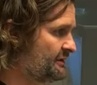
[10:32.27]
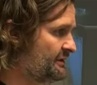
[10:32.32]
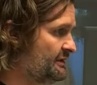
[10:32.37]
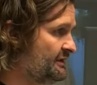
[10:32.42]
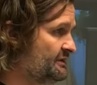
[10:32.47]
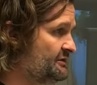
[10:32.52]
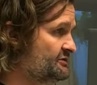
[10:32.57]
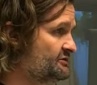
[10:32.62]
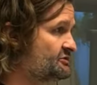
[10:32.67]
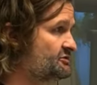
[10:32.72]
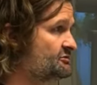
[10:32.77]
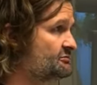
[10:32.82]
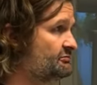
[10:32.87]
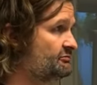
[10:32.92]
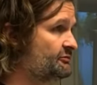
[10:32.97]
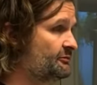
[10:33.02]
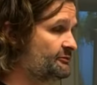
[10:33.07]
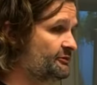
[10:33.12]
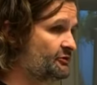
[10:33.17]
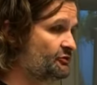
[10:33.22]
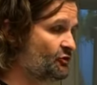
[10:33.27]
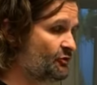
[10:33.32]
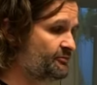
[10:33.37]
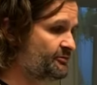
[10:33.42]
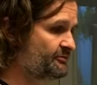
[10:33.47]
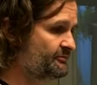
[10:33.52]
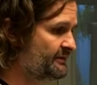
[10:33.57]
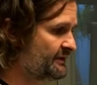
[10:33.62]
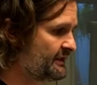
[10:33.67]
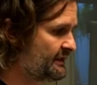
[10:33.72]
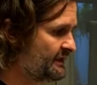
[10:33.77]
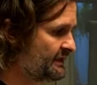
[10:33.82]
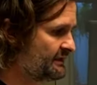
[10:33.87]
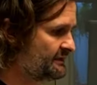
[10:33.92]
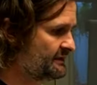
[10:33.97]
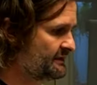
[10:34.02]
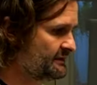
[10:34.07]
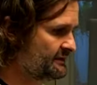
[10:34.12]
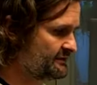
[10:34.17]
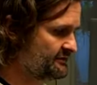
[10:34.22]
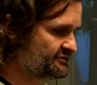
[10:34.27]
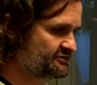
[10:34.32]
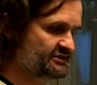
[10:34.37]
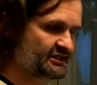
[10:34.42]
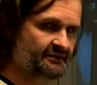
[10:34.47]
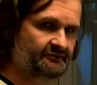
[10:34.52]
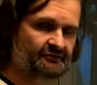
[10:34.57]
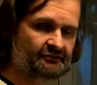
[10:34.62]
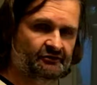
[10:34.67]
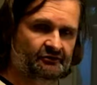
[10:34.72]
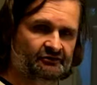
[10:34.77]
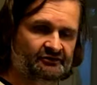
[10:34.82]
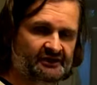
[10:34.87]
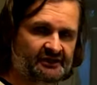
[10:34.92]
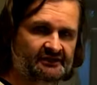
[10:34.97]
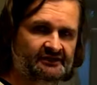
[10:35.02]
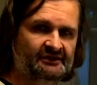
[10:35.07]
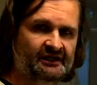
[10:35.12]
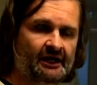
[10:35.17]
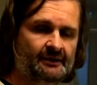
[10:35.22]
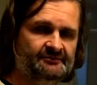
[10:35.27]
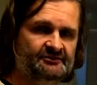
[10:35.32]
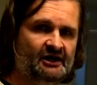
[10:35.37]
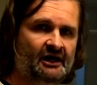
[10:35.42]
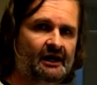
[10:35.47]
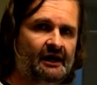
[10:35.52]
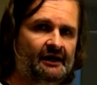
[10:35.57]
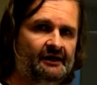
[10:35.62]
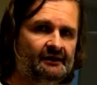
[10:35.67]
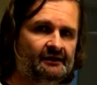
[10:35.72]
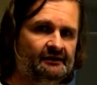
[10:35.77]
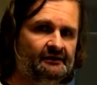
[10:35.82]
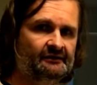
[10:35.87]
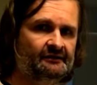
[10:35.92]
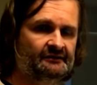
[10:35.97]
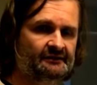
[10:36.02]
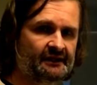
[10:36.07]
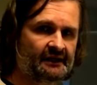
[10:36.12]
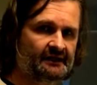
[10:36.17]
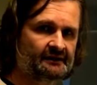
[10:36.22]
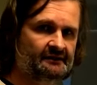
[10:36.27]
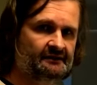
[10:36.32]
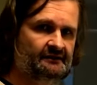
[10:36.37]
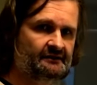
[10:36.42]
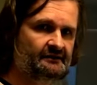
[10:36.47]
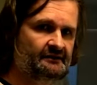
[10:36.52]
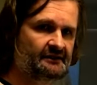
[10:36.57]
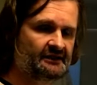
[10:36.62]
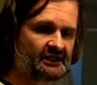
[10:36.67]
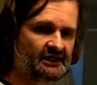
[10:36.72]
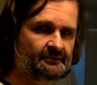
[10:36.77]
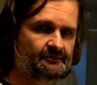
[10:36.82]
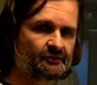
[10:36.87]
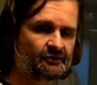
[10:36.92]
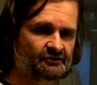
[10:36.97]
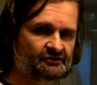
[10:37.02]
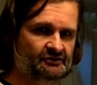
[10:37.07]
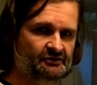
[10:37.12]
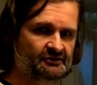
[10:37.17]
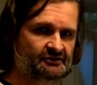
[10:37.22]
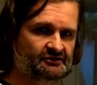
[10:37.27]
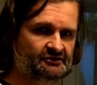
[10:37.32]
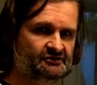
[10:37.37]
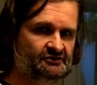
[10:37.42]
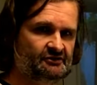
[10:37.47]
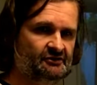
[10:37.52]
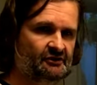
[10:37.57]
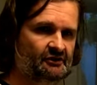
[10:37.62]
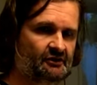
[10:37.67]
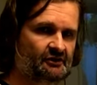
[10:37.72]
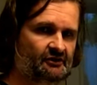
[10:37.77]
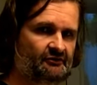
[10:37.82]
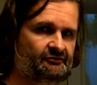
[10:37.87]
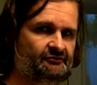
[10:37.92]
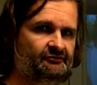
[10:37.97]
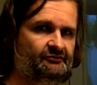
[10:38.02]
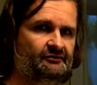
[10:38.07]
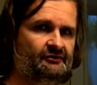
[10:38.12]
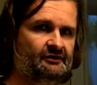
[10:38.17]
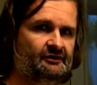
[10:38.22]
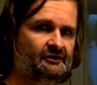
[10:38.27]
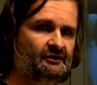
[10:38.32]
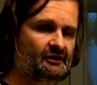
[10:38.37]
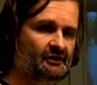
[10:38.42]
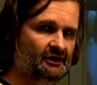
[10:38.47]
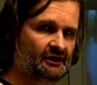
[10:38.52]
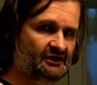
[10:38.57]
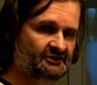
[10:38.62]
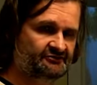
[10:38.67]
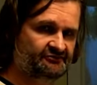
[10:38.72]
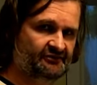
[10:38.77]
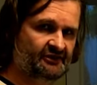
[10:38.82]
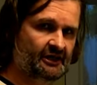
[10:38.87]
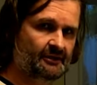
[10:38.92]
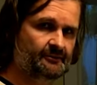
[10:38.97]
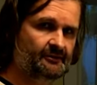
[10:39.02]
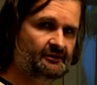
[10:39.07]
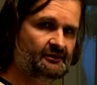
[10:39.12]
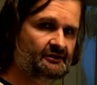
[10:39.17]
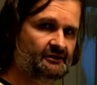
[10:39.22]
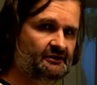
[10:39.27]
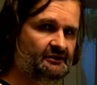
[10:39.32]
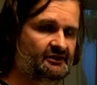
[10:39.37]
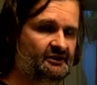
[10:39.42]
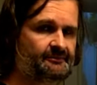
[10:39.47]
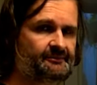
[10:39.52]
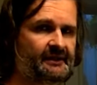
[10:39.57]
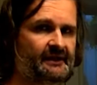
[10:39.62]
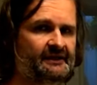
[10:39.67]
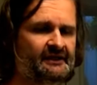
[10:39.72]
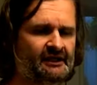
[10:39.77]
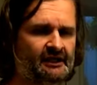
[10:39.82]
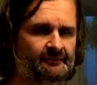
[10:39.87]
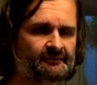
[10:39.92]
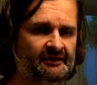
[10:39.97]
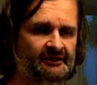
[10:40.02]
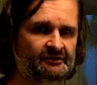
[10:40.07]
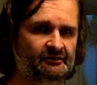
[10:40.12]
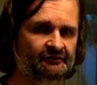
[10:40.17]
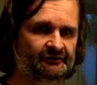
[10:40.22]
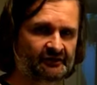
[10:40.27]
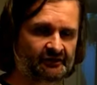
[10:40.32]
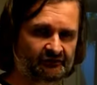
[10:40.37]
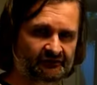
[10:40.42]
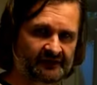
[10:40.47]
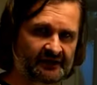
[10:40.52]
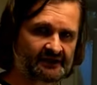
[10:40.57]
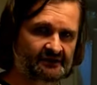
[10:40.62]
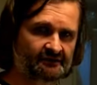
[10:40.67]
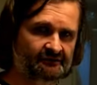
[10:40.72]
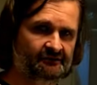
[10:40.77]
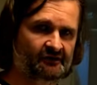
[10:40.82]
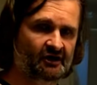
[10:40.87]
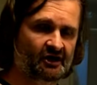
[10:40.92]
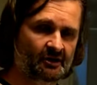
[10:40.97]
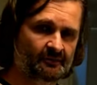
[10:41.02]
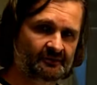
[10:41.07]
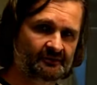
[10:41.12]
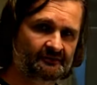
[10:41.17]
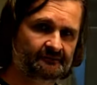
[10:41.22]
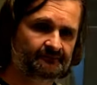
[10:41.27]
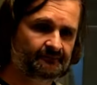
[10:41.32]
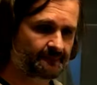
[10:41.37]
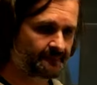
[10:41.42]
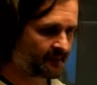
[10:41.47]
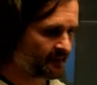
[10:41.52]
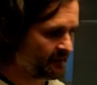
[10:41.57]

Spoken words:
is, from the top of my head, 7 or 10 times higher than the E modulus of glass fiber, depending a bit on the grade of carbon.